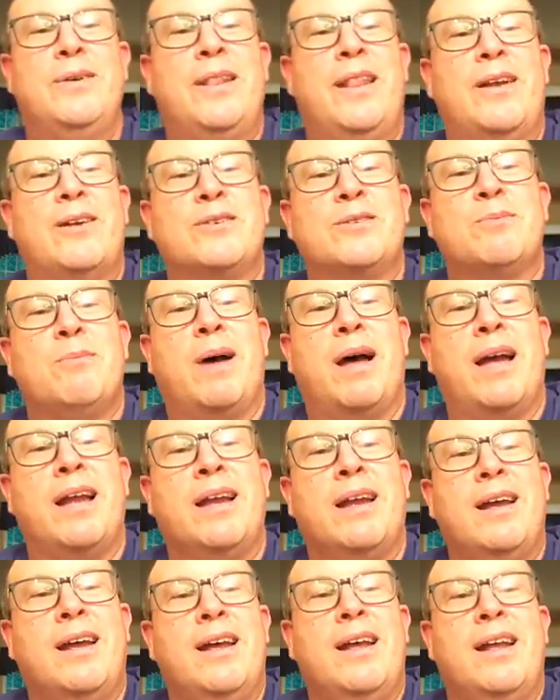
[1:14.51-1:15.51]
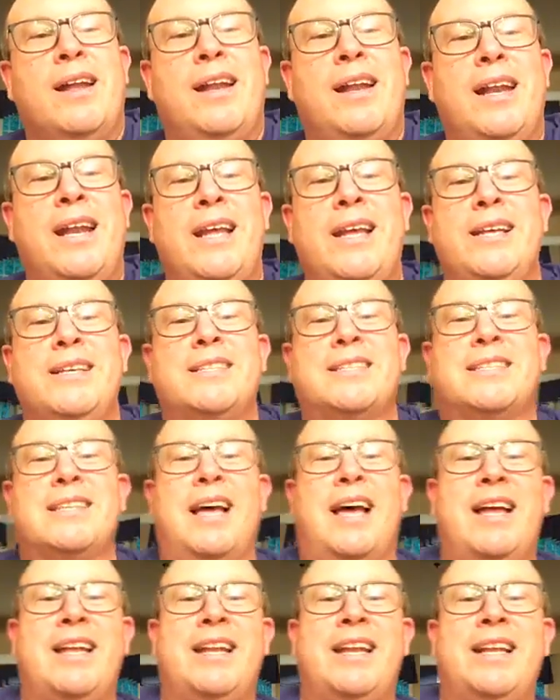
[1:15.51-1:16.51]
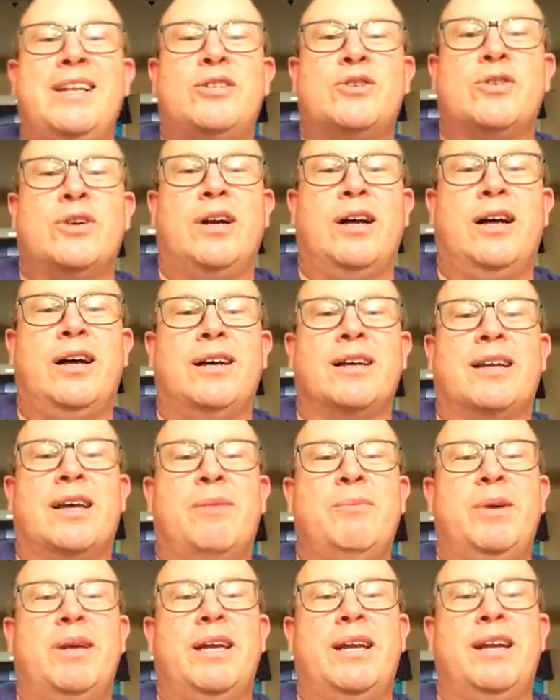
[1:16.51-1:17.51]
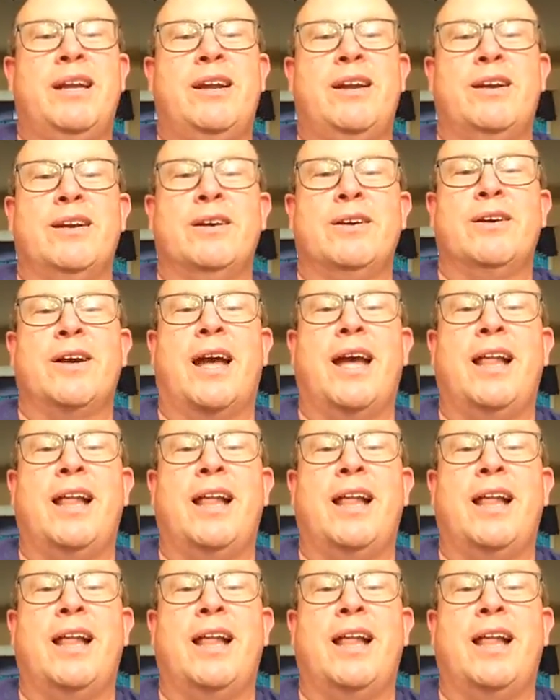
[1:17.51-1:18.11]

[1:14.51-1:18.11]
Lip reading: And there's my niece, Anitra, coming in here.